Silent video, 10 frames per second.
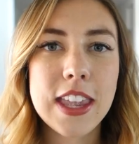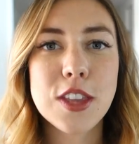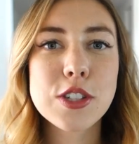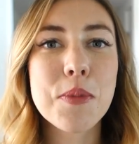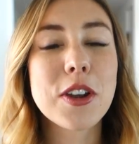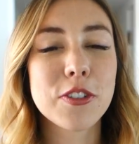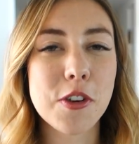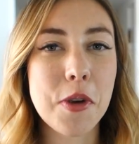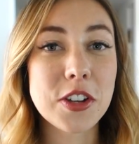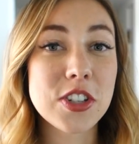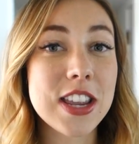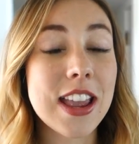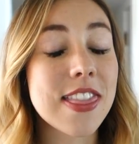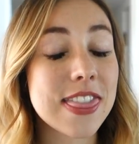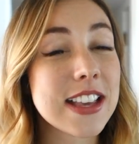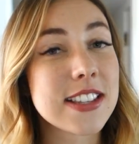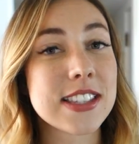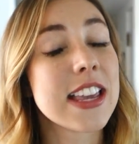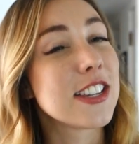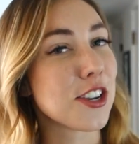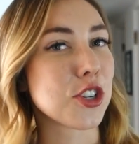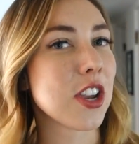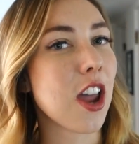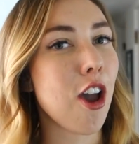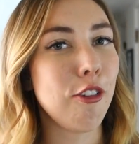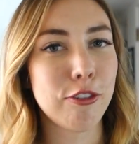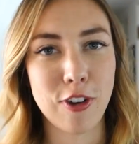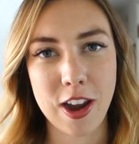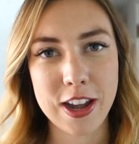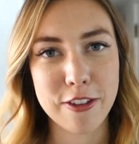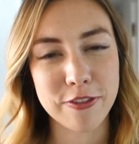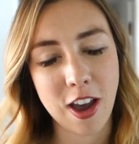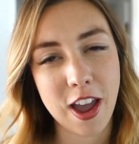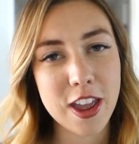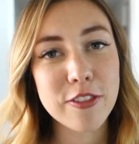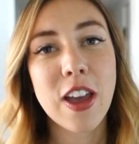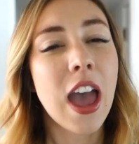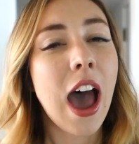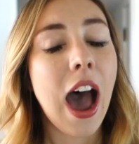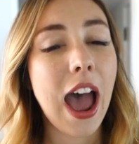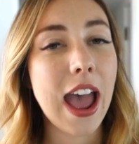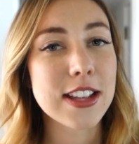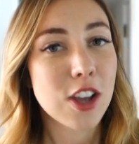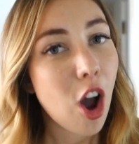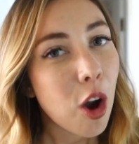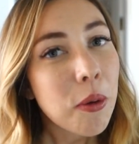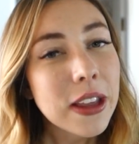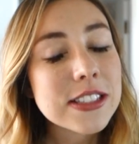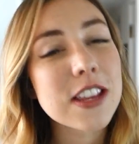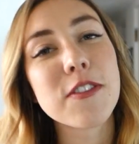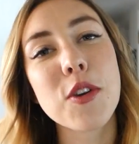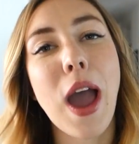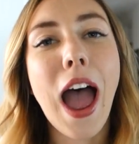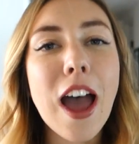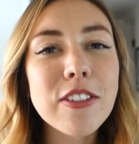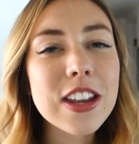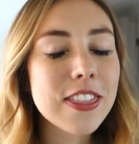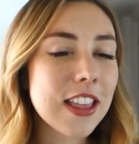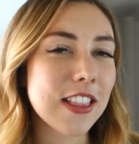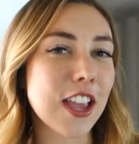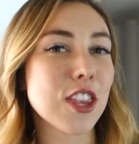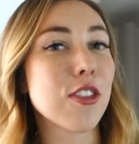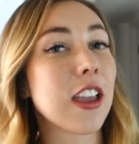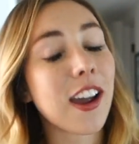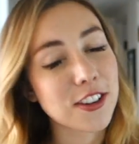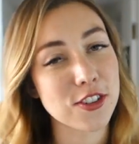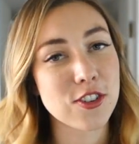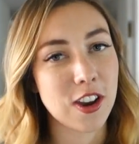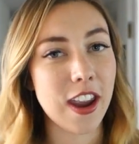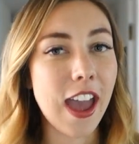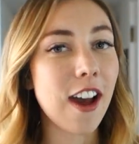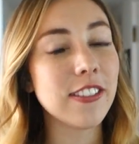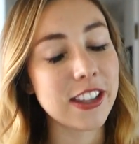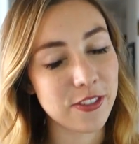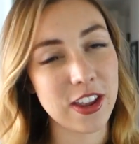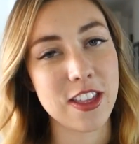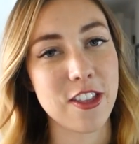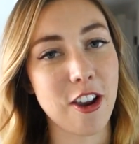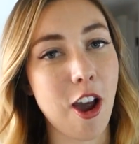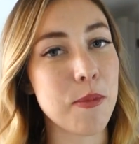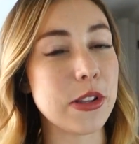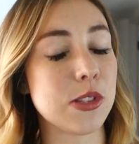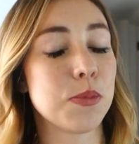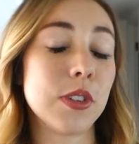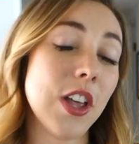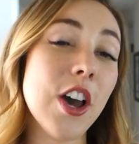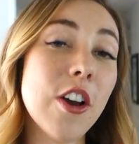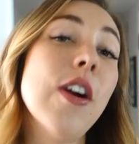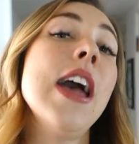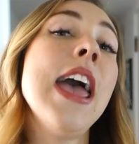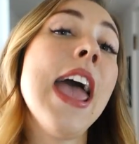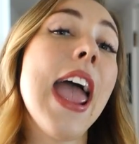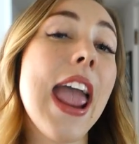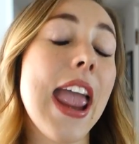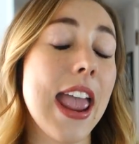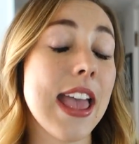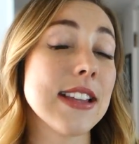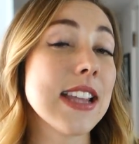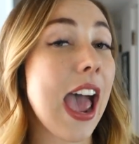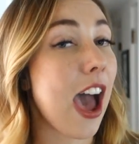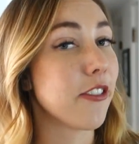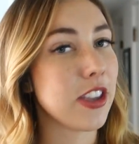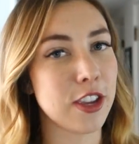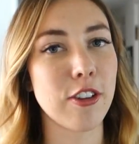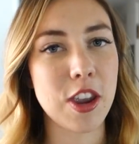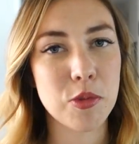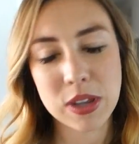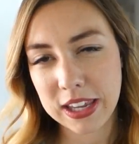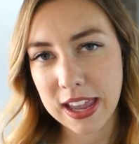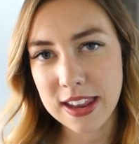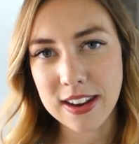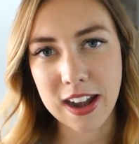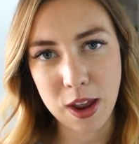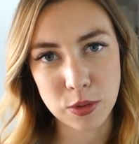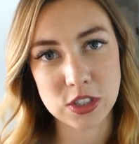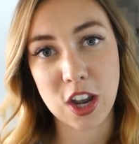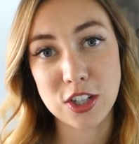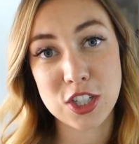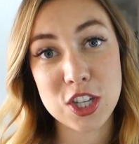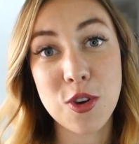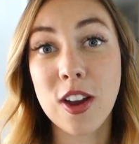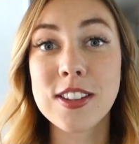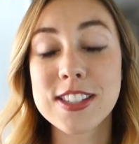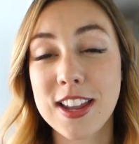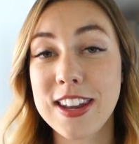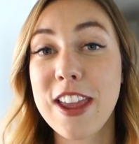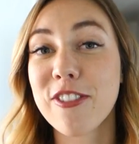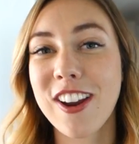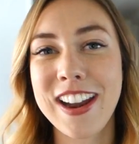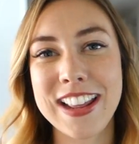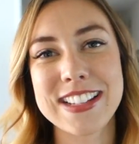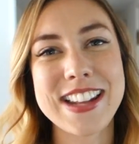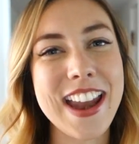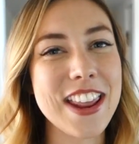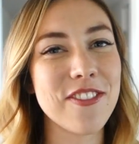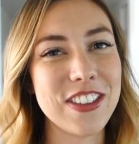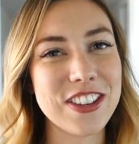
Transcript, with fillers: Thank you so much for watching this edition of Friday 5. As always, if you have anything that you think I should try out, leave it in the comments below and have a great weekend and I will talk to you on Sunday for an exciting